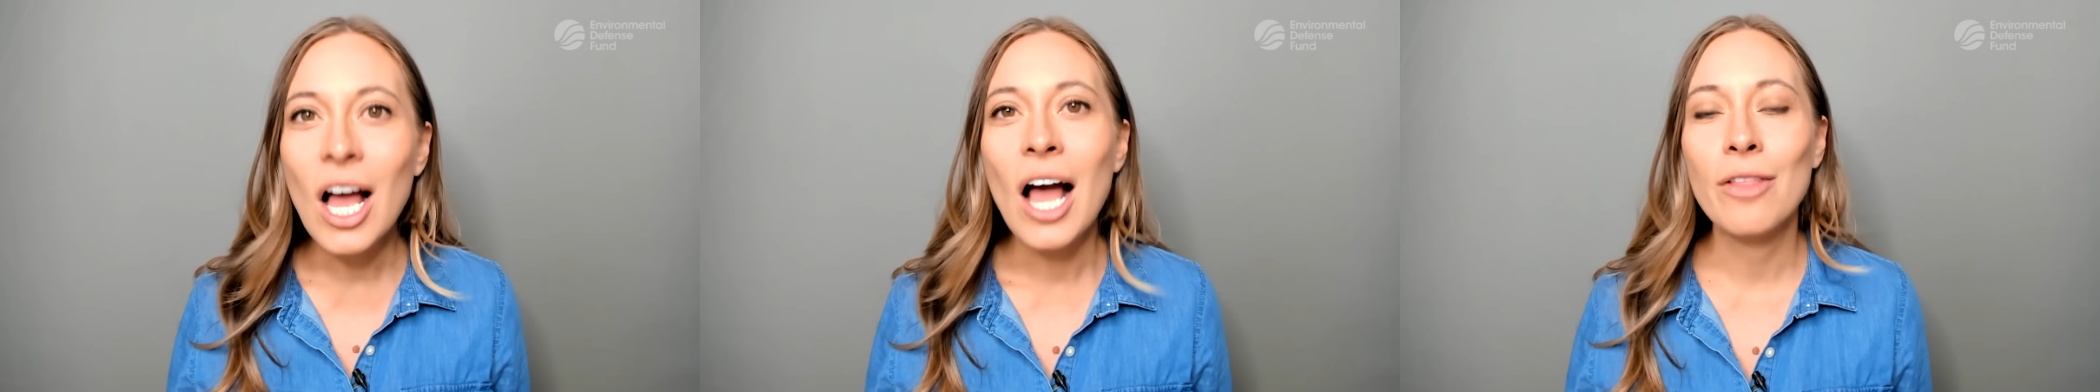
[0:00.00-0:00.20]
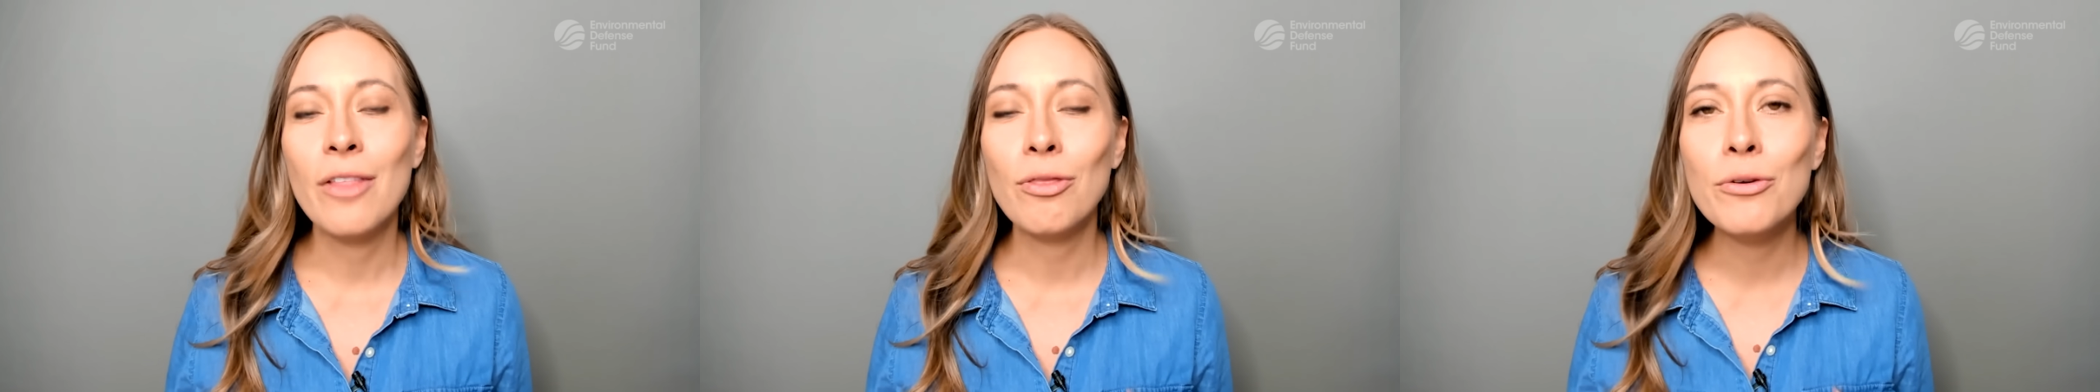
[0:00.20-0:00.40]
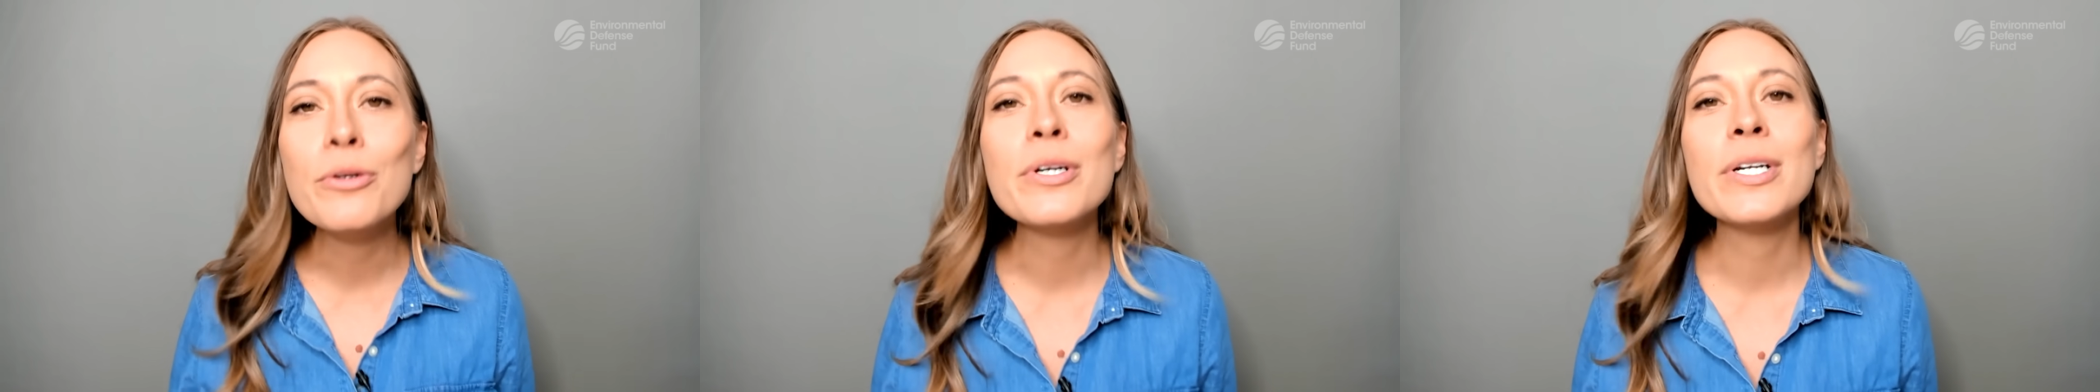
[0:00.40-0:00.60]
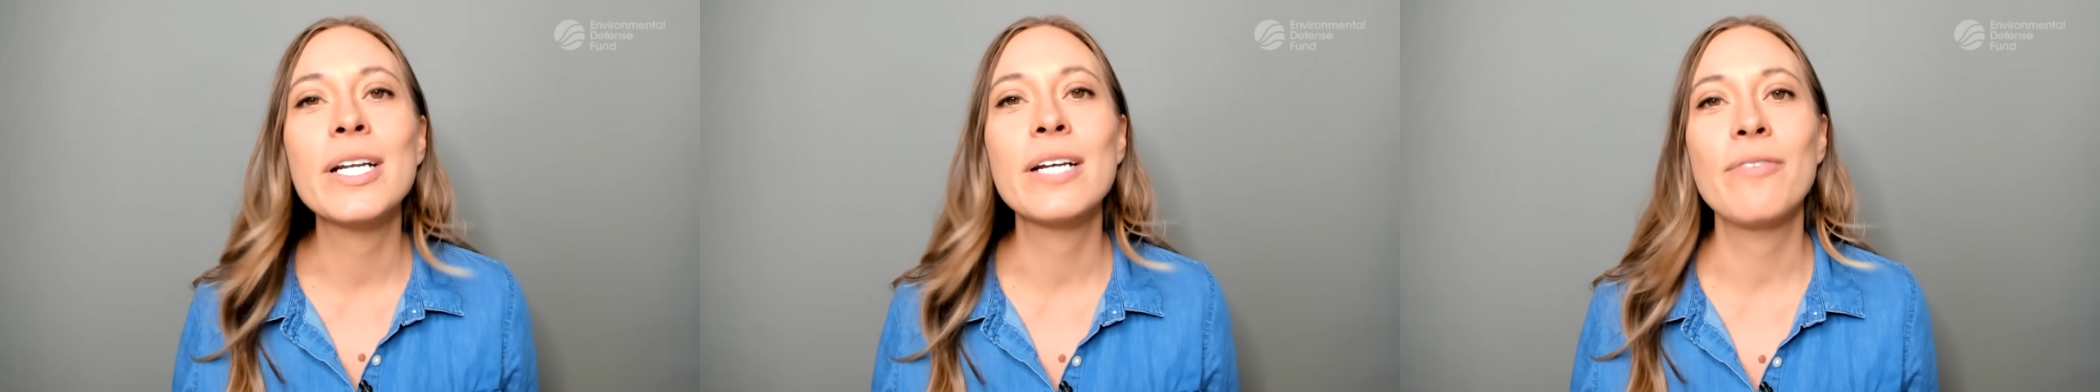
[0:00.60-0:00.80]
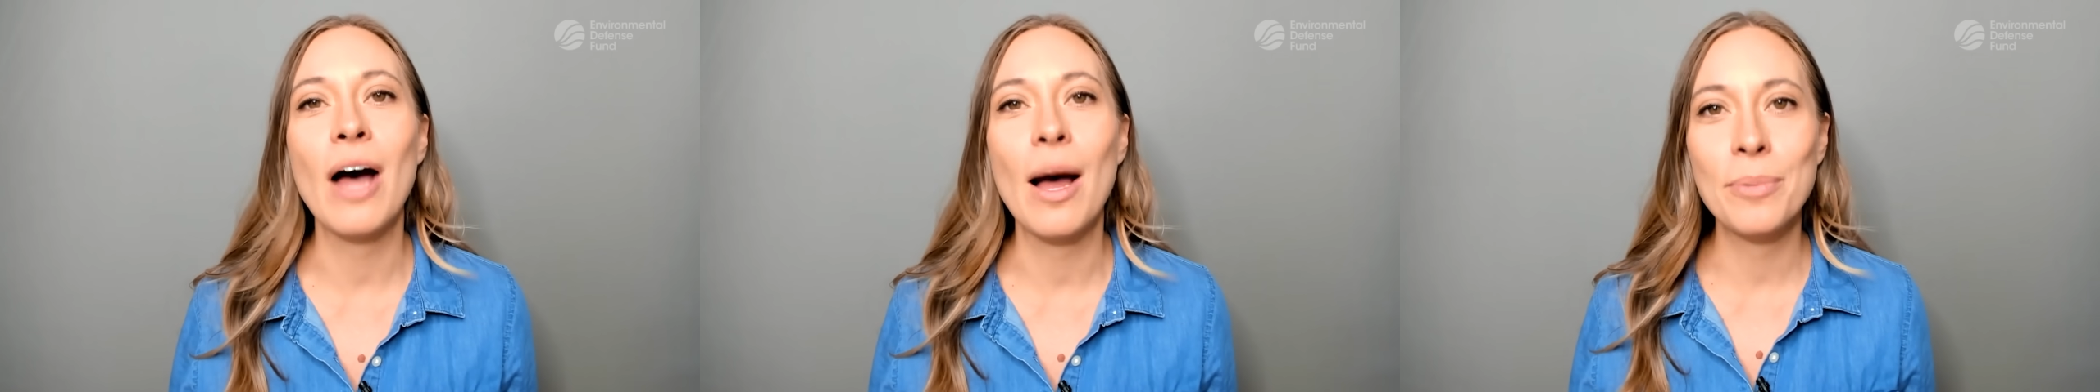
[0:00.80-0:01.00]
and
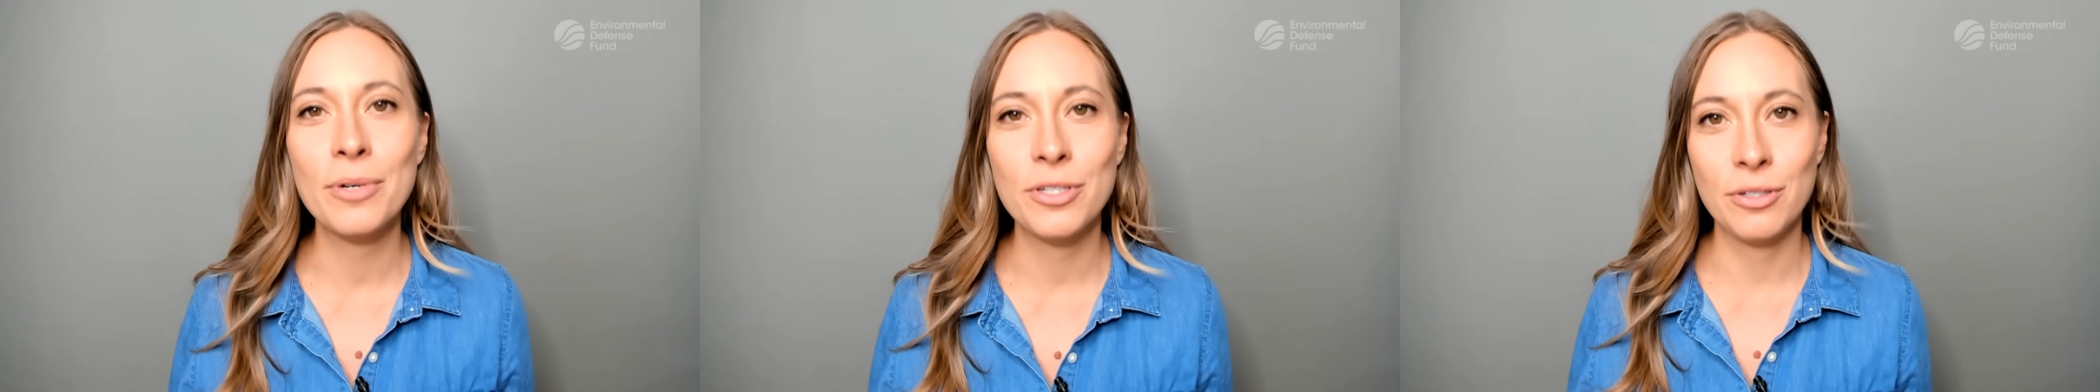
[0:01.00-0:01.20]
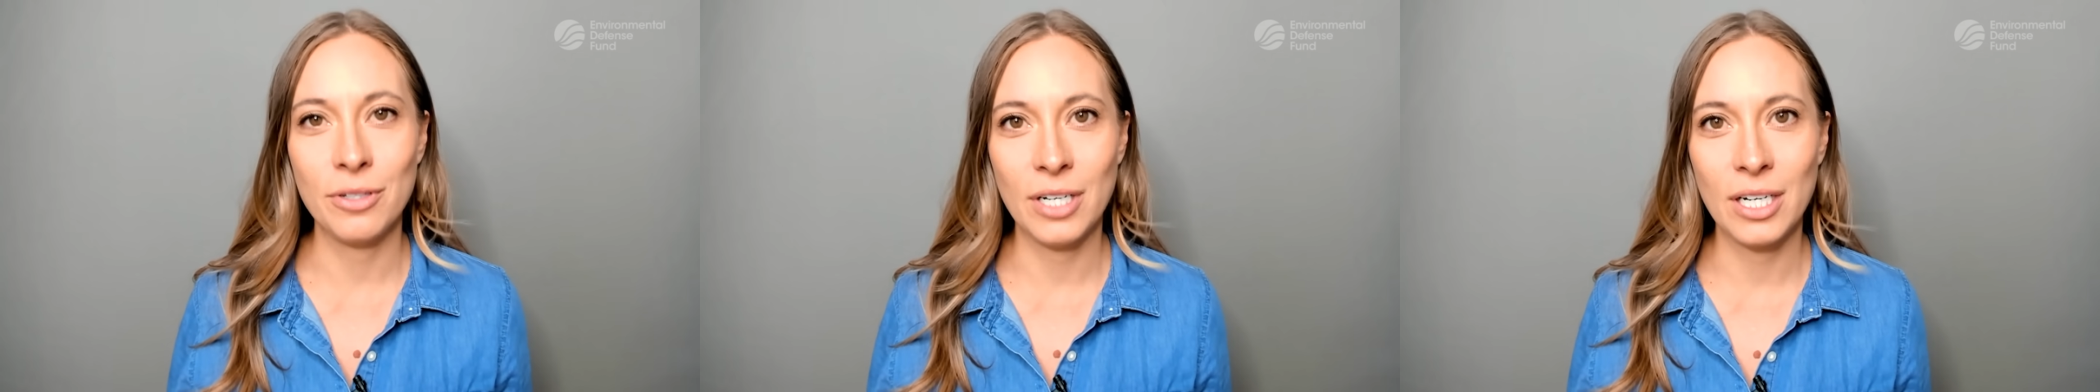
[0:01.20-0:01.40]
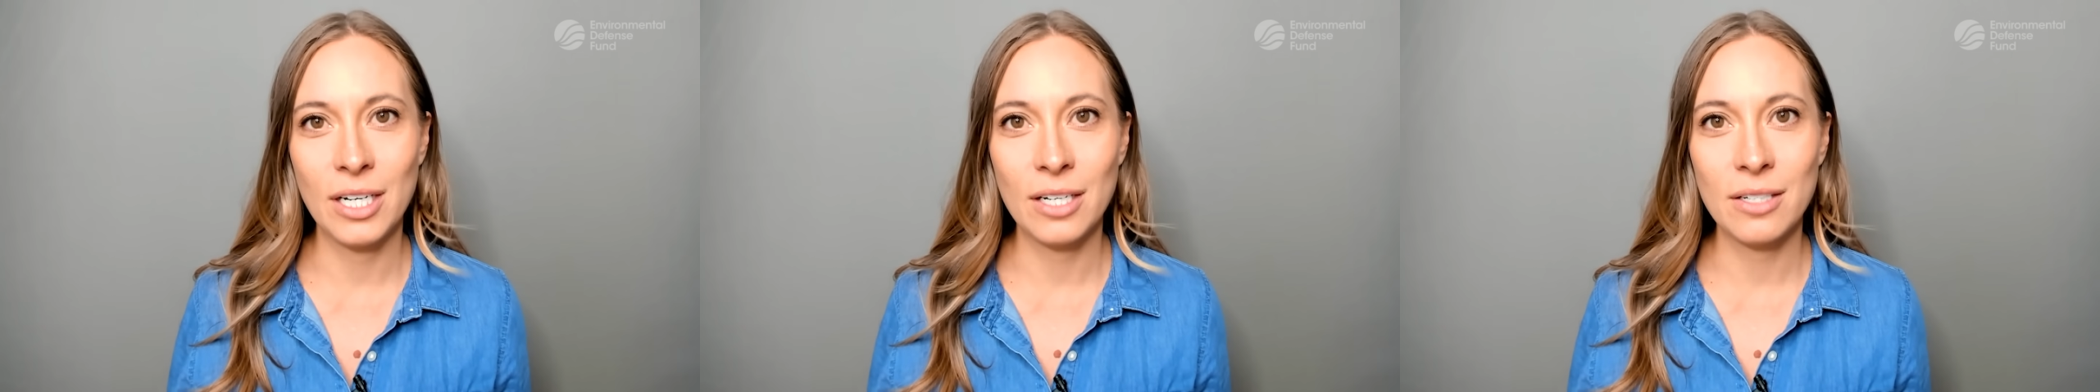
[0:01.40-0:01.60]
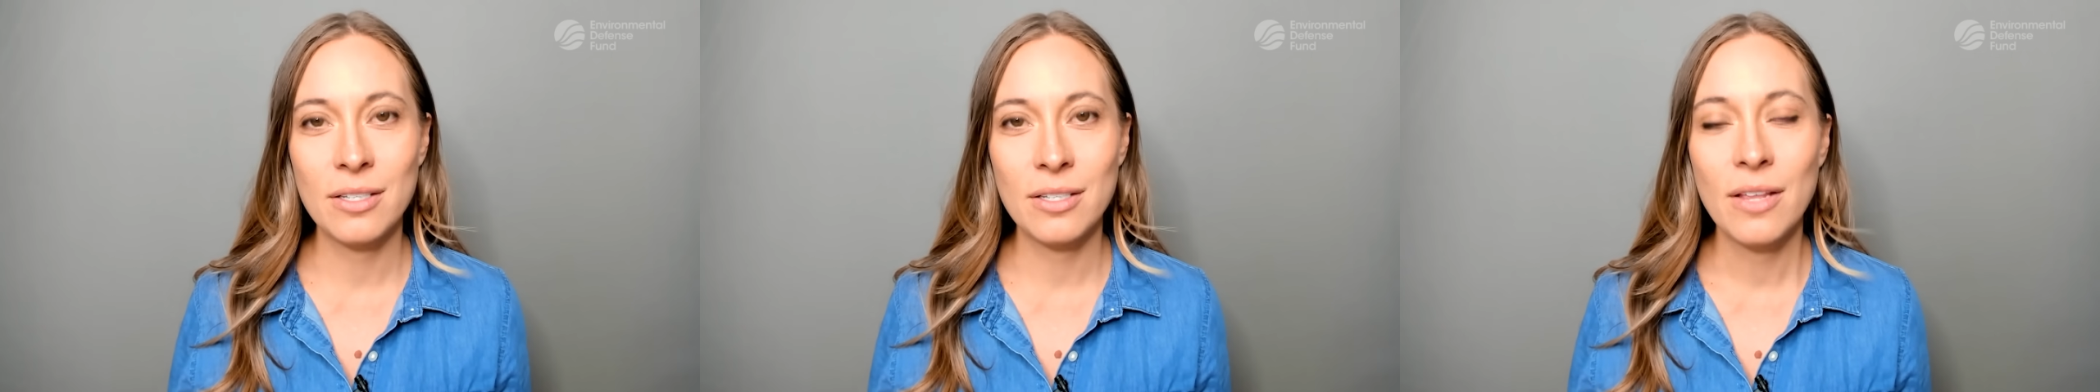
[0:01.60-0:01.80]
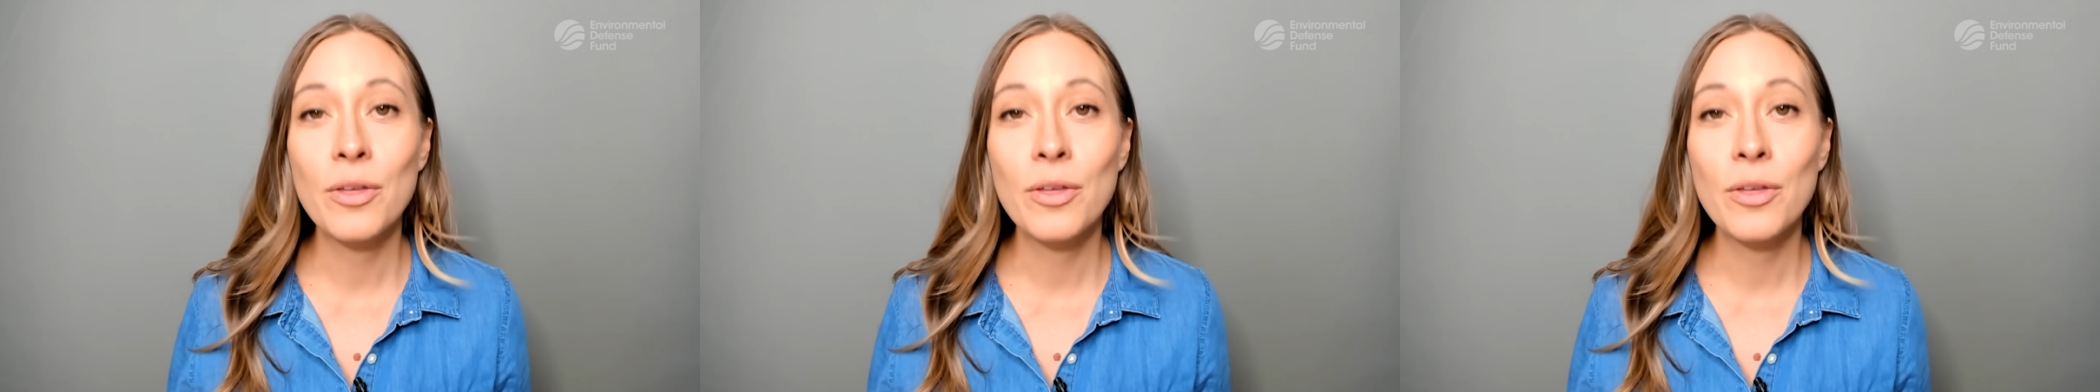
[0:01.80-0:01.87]
lucrative opportunities,